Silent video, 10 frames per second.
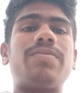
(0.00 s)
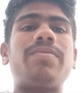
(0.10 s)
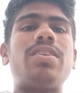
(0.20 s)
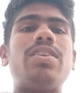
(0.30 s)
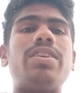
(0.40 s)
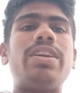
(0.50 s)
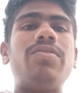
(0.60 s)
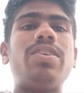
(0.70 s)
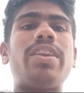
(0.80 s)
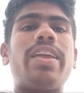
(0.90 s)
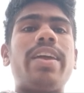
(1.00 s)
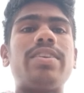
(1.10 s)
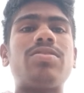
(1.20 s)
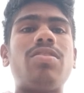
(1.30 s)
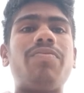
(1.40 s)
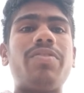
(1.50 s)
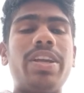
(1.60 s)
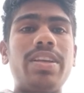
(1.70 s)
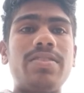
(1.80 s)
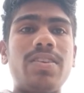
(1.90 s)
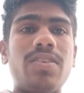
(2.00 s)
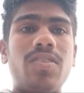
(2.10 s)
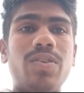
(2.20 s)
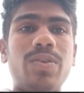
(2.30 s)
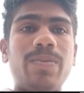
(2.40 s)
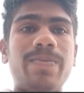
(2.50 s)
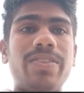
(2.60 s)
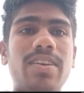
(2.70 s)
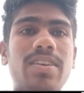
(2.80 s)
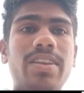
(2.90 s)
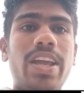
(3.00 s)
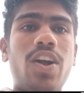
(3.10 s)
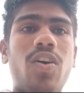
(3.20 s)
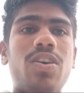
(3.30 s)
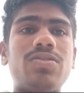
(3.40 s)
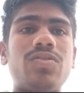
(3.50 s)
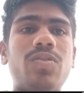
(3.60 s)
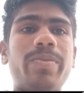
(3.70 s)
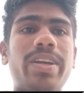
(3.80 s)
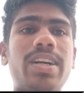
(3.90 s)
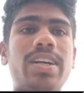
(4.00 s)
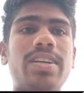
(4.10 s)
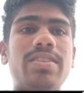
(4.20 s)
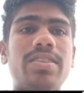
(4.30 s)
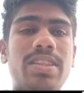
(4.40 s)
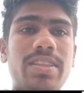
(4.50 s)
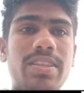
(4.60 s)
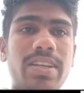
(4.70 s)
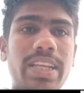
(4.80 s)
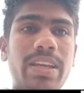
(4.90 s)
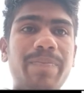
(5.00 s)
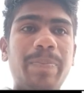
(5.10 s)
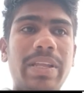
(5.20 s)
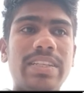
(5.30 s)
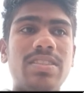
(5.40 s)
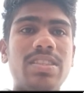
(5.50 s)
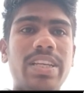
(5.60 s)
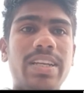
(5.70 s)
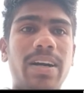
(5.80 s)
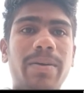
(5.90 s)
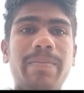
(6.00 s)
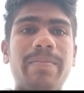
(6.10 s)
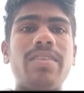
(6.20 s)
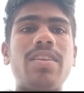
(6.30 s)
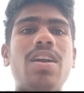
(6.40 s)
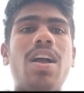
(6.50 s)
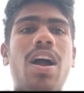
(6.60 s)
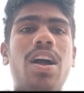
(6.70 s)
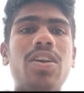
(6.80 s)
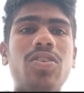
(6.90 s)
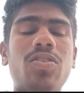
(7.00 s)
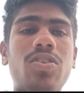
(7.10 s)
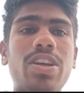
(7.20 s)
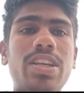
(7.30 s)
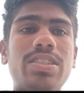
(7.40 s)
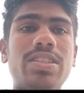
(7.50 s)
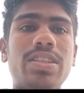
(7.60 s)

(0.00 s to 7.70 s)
Given x of t is equal to a cos omega t plus theta, autocorrelation